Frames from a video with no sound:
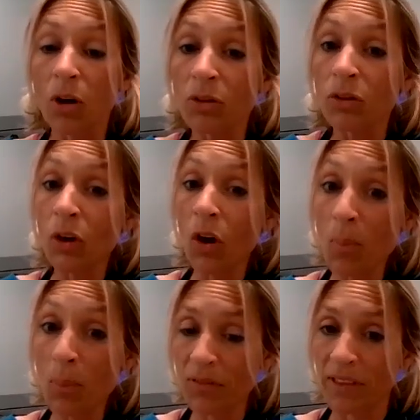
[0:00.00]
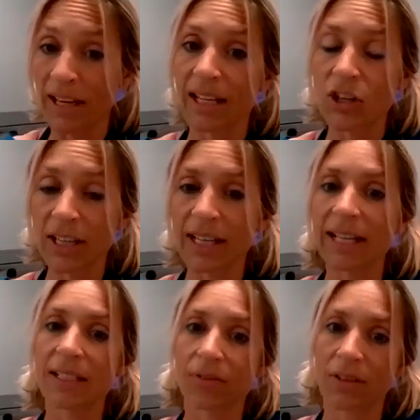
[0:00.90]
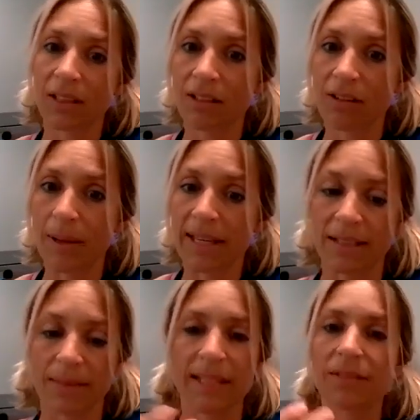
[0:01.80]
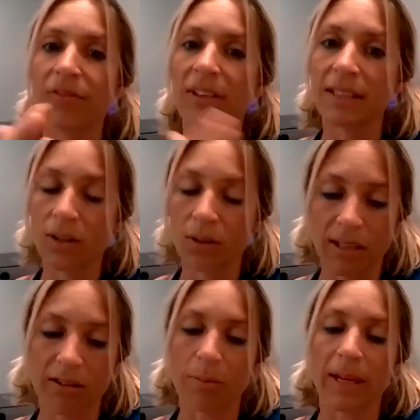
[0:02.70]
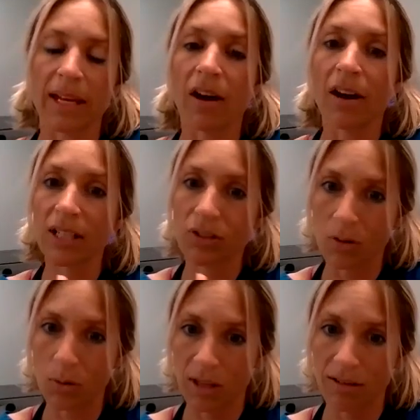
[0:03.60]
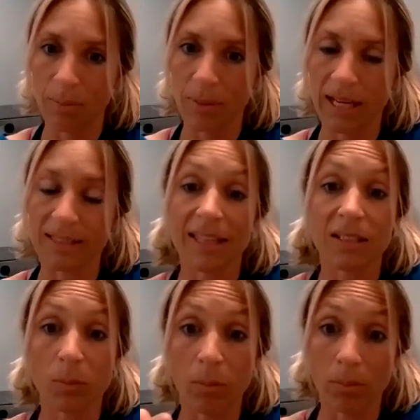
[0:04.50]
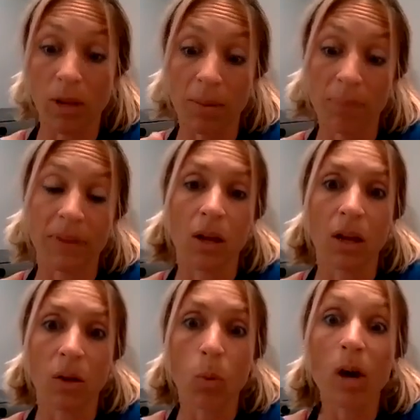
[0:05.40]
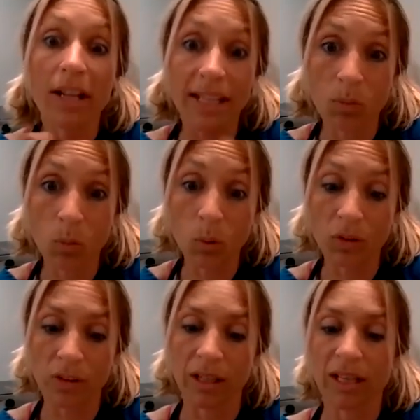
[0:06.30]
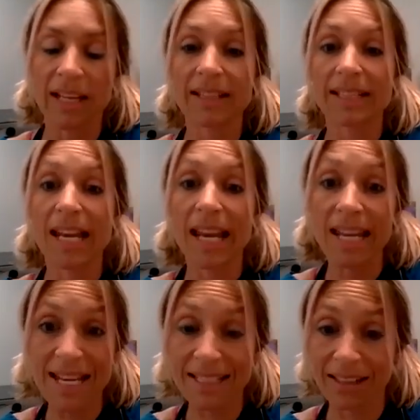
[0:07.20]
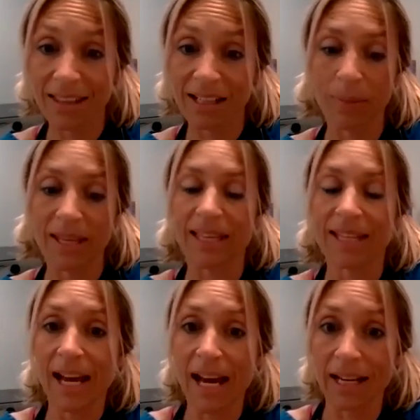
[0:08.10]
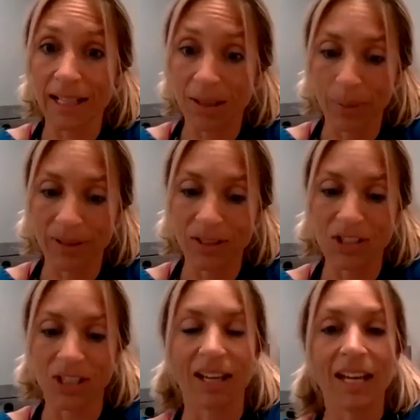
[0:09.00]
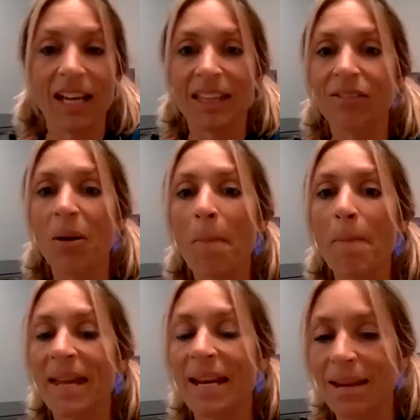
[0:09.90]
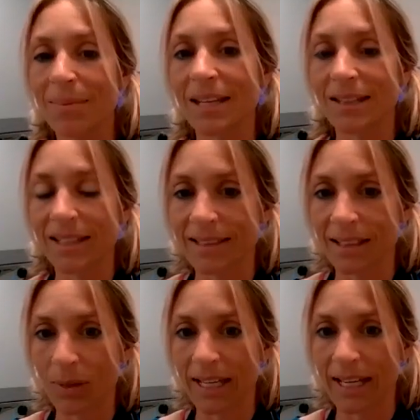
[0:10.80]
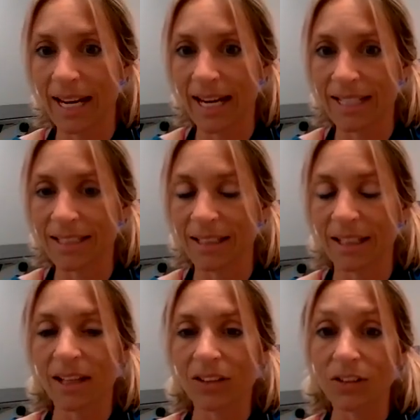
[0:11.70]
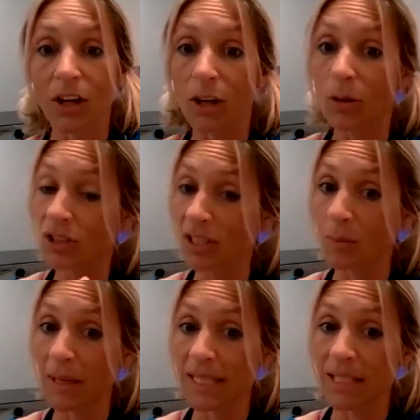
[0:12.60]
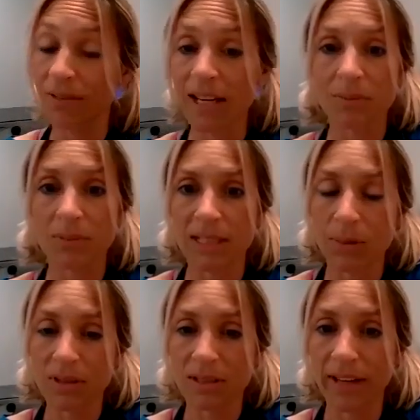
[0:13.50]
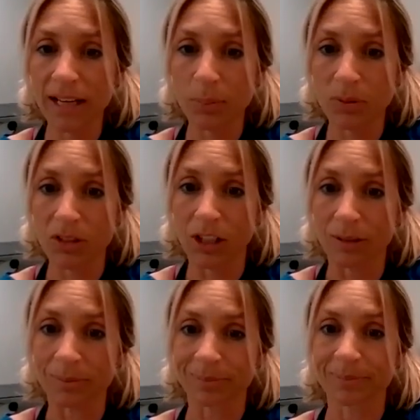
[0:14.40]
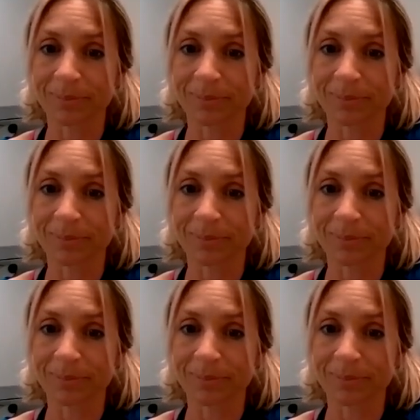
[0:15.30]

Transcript: On top of that, you can add different therapies. There's physiotherapy, hydrotherapy, so that's working water. There's laser therapy, there's acupuncture. There are many, many things that we can add. So just speak to your vet, see what's available to you.